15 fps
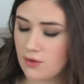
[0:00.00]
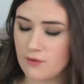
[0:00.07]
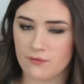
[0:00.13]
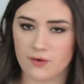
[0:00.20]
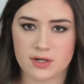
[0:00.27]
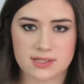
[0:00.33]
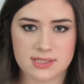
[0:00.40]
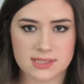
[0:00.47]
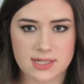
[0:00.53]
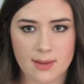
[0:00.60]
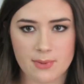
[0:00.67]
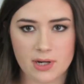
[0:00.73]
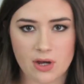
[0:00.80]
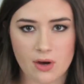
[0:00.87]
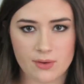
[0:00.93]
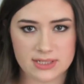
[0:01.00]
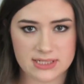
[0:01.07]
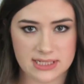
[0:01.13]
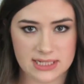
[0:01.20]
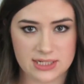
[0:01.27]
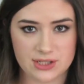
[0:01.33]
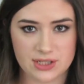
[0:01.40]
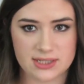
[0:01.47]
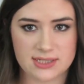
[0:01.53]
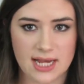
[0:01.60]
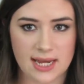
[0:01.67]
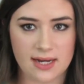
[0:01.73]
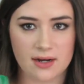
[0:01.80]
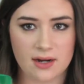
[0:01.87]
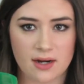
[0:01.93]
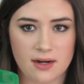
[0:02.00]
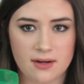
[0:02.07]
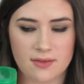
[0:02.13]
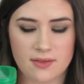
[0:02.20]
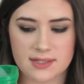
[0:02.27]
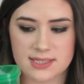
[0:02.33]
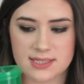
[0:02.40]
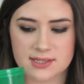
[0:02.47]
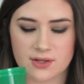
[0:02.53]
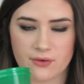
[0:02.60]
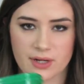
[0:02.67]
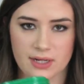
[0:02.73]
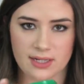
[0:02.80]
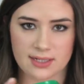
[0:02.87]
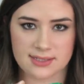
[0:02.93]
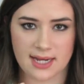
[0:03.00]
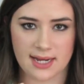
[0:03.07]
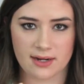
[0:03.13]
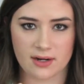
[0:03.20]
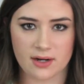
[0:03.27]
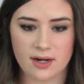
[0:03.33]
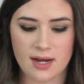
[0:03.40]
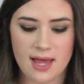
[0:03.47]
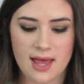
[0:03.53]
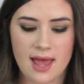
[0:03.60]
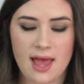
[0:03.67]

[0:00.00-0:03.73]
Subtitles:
First, I'm going to go into each container. This is the green container.